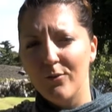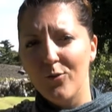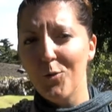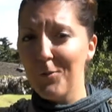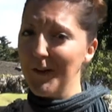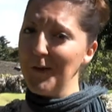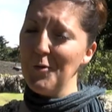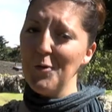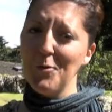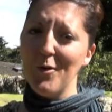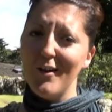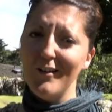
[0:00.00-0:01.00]
for being who
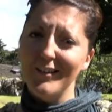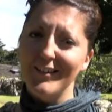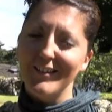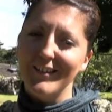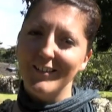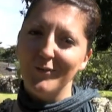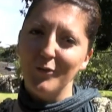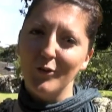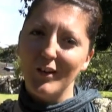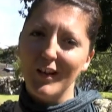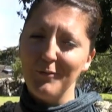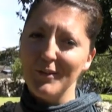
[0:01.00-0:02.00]
you are and uh,
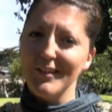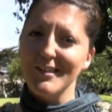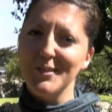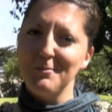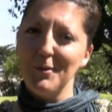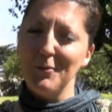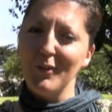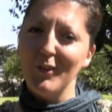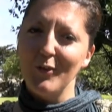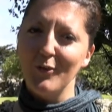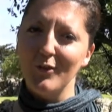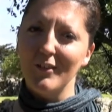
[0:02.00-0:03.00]
for allowing us to be with
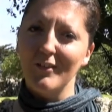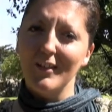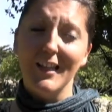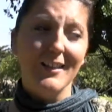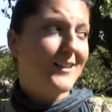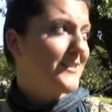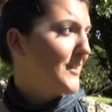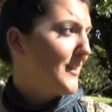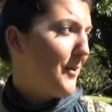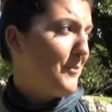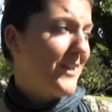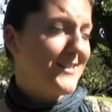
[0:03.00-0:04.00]
you in, in this
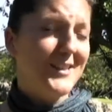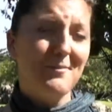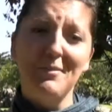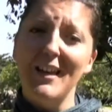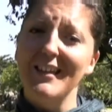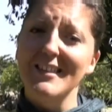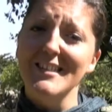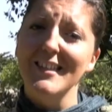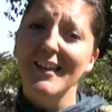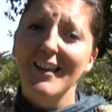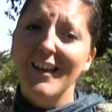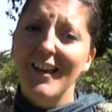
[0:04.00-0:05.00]
amazing place.
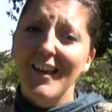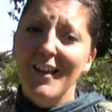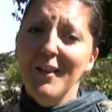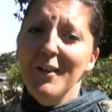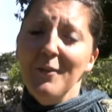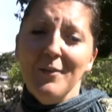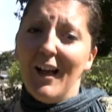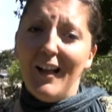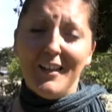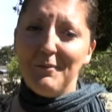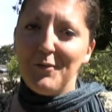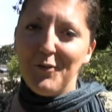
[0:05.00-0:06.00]

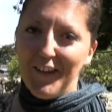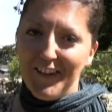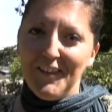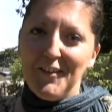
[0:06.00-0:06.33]
I'll never forget